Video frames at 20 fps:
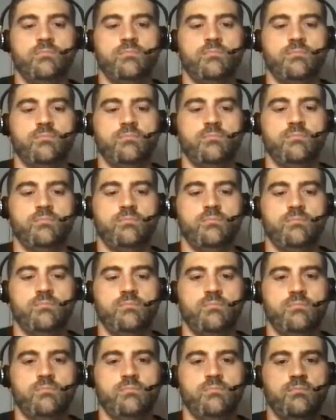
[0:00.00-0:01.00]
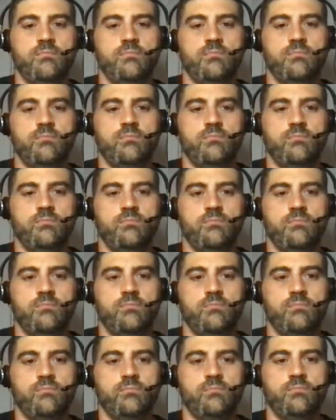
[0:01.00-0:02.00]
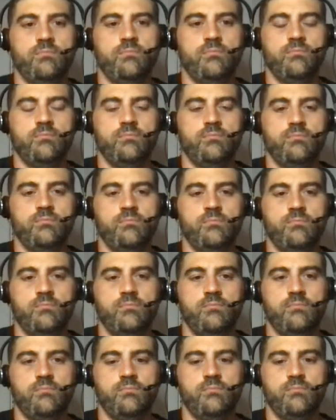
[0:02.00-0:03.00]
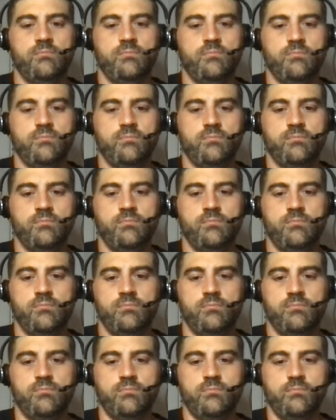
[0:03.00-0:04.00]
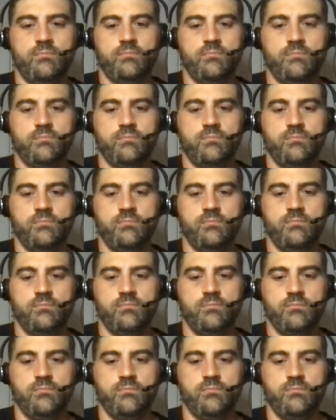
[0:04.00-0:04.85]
(silent)